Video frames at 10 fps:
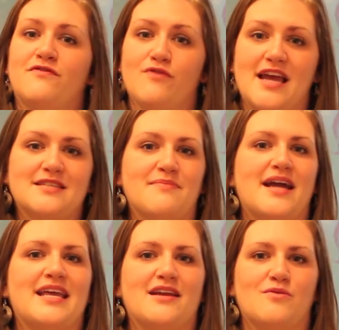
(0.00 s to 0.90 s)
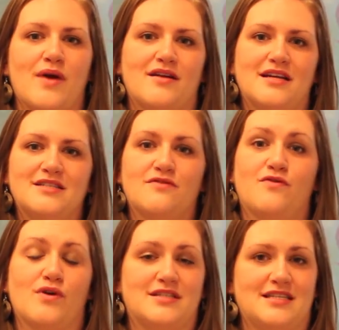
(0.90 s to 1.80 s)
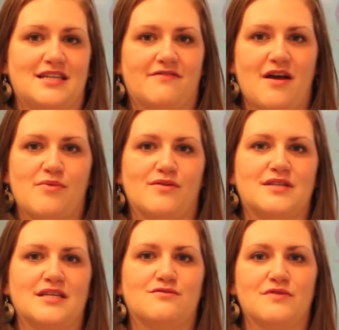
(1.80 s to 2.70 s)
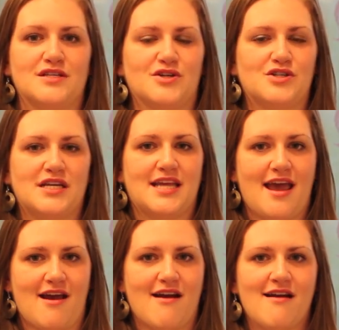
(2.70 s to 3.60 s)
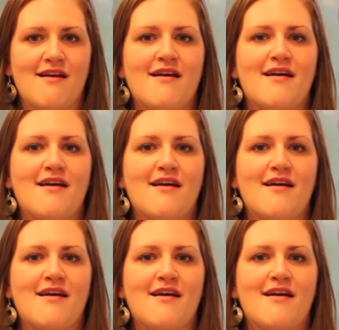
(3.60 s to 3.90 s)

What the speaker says: raise money and awareness for cystic fibrosis research and care.